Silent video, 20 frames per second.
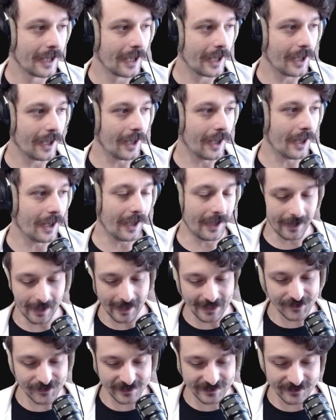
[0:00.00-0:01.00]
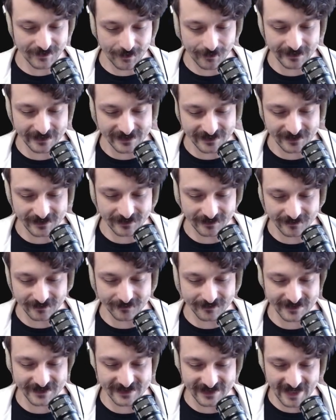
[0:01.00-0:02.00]
I just noticed
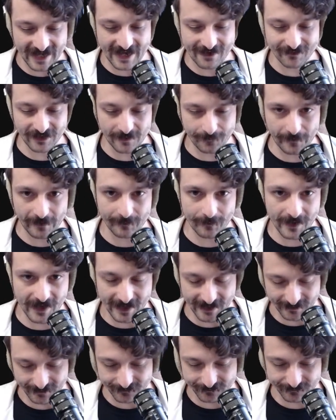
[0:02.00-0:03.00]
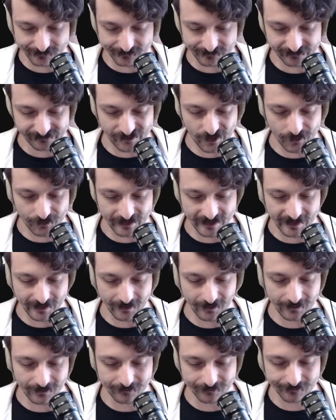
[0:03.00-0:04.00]
because I have it up on my phone
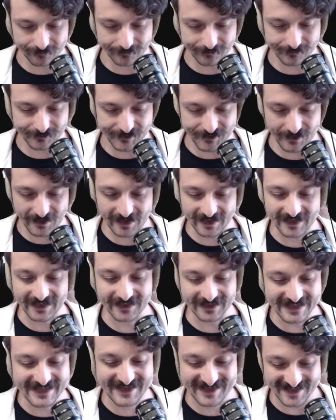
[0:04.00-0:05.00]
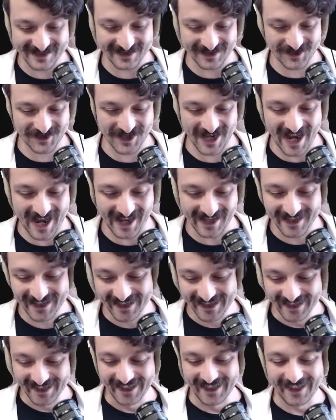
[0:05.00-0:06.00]
here so that I can at least see the chat
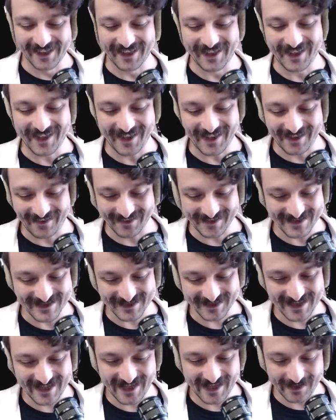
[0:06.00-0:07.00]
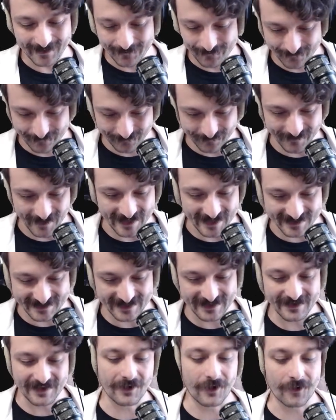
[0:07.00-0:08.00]
on a delay. I
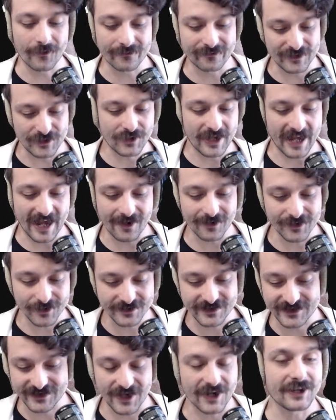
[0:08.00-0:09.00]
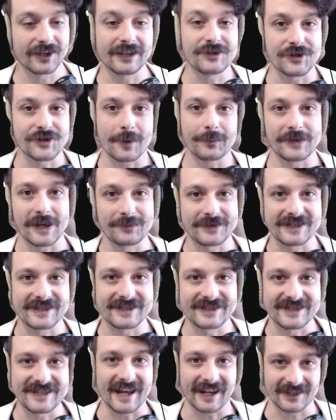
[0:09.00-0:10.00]
see that our view counter suddenly jumped up to
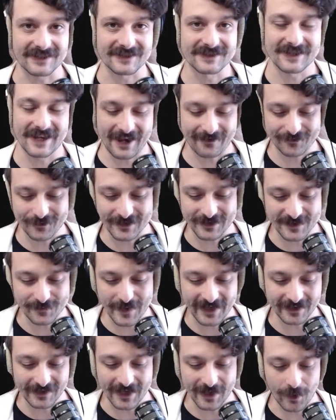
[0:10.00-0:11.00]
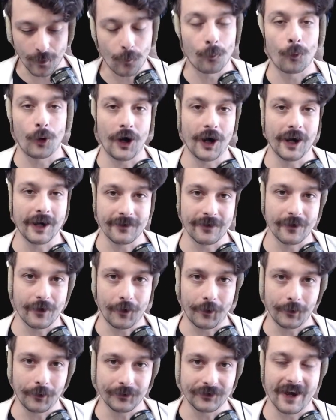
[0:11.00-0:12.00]
6 after it's been at like 1 the
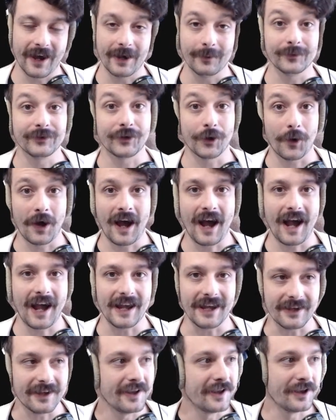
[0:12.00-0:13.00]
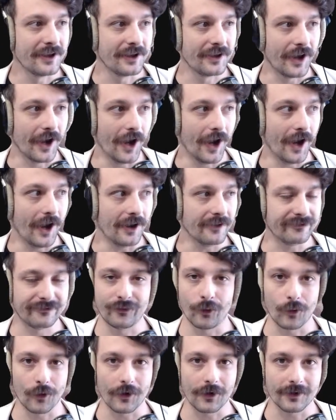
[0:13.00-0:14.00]
whole time. So hi,
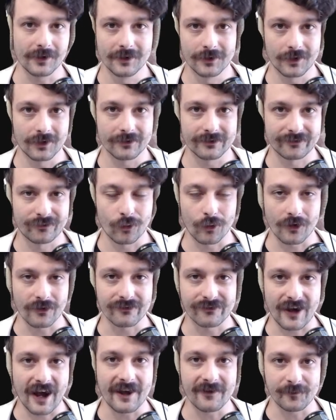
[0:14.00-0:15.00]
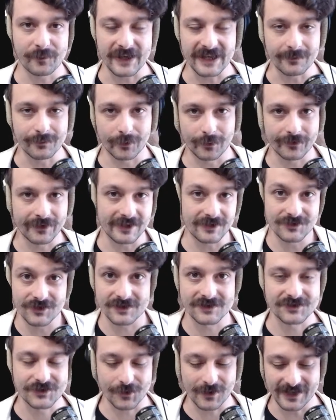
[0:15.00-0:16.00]
4 or 5 people that
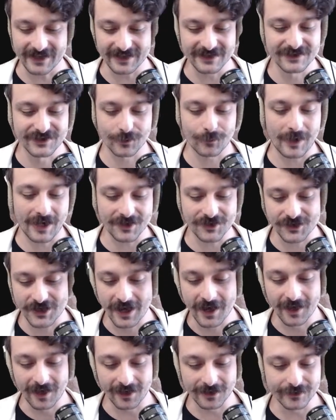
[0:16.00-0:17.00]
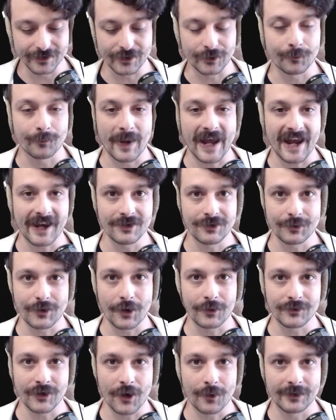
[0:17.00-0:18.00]
just joined in to watch a little man you
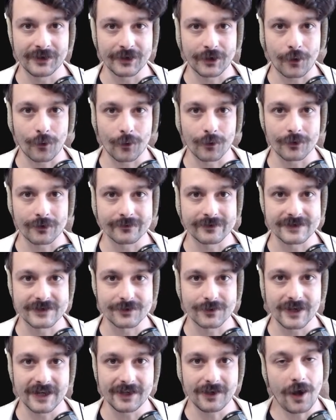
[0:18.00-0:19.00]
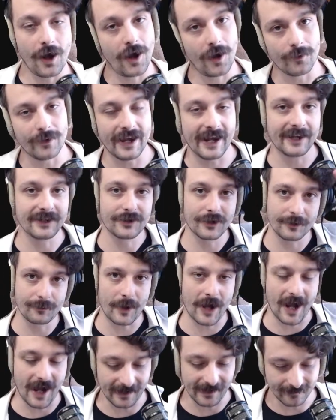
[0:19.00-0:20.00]
don't know in the corner of the screen. Oh, and
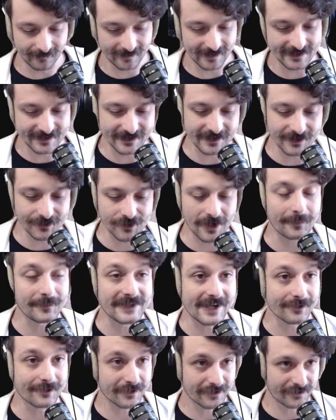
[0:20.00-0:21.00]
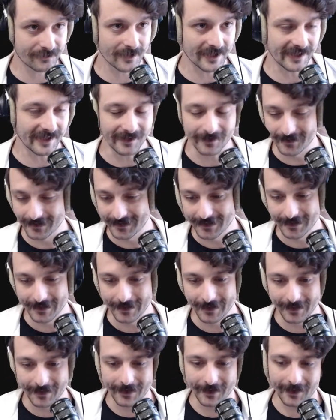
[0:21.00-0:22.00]
goodbye. I see it drop down to 3,
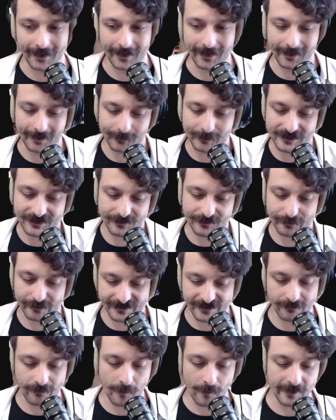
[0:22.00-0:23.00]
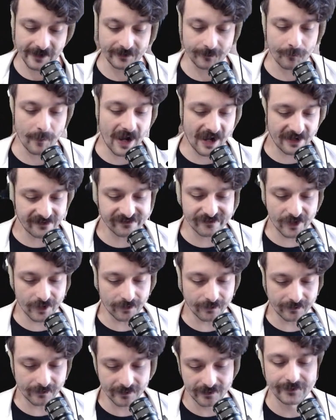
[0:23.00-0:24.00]
which presumably is my
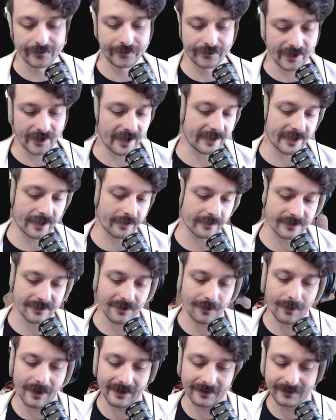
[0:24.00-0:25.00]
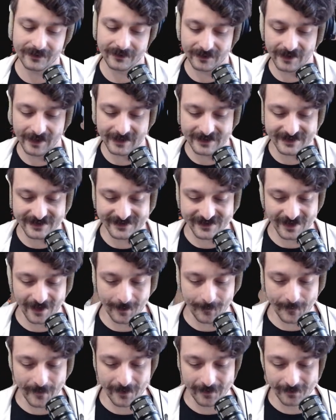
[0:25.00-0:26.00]
phone, side character quest, and
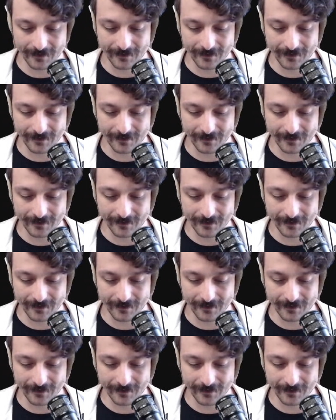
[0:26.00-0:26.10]
some